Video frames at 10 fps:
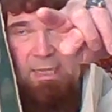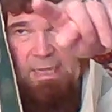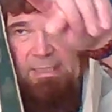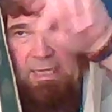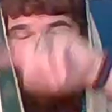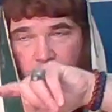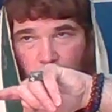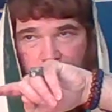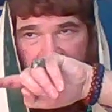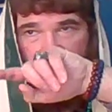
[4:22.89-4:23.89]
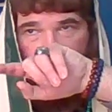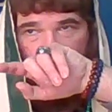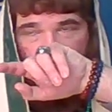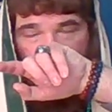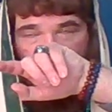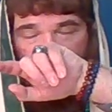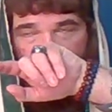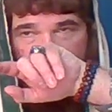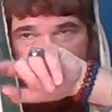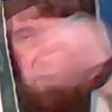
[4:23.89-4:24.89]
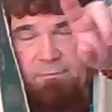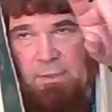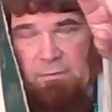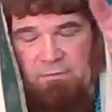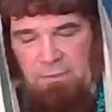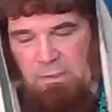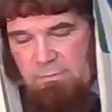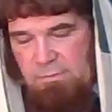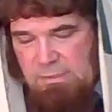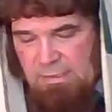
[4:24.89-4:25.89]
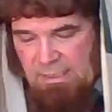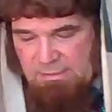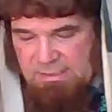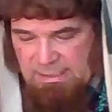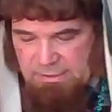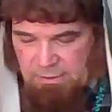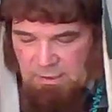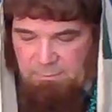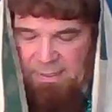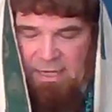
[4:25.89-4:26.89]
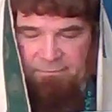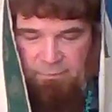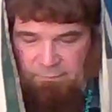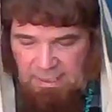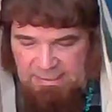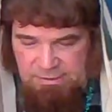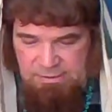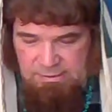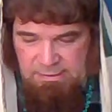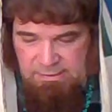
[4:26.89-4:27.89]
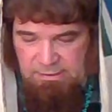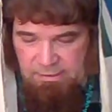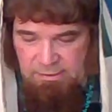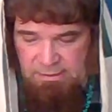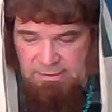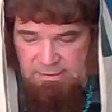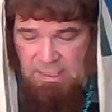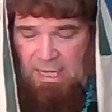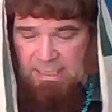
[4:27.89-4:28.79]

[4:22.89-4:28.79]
and God will be will forgive you of those and set you in a path of righteousness and goodness.